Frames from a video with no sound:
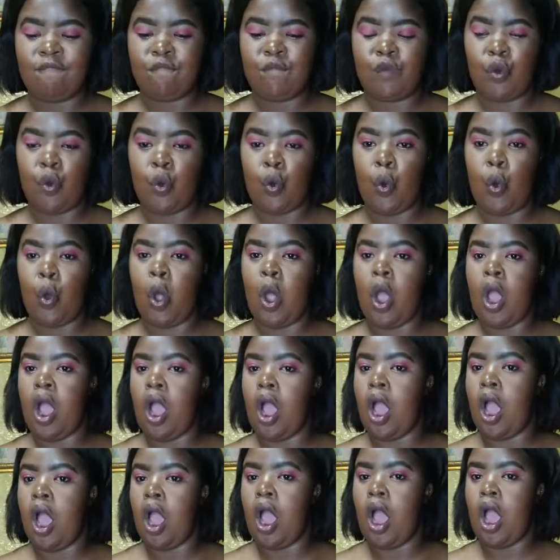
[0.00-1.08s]

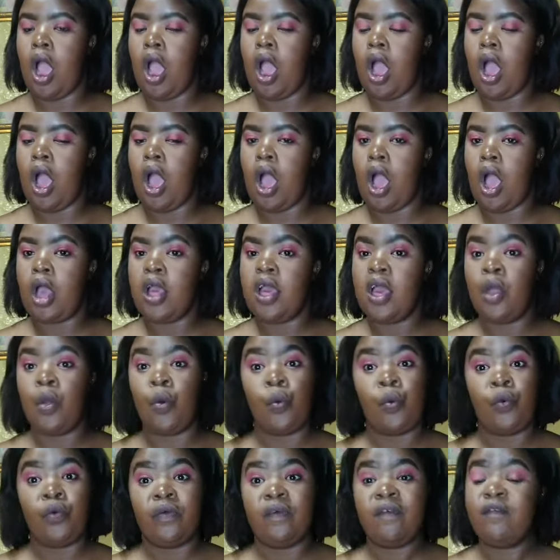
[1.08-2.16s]
for
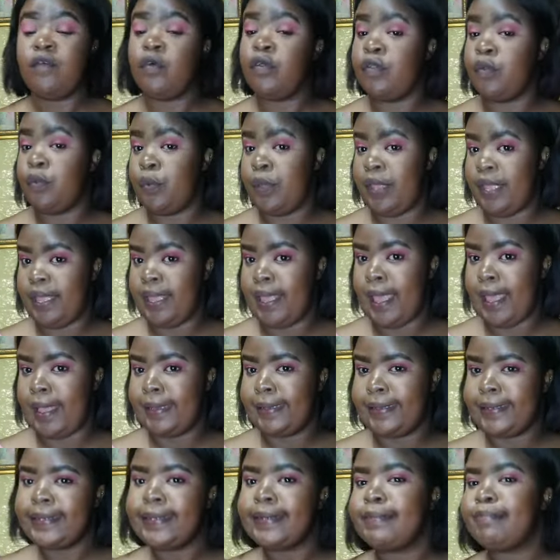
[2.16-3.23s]
the
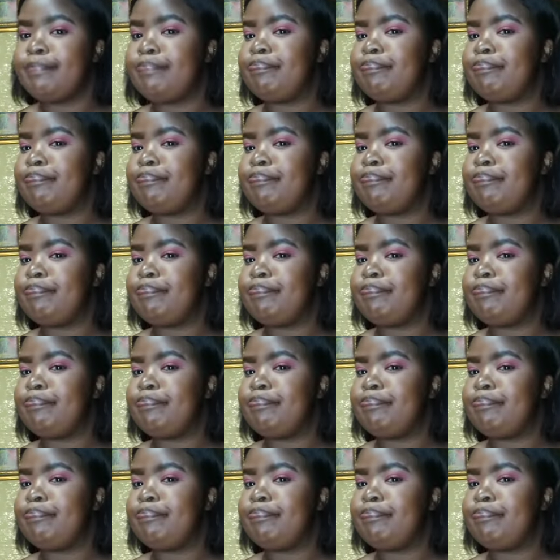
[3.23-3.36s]
weekend.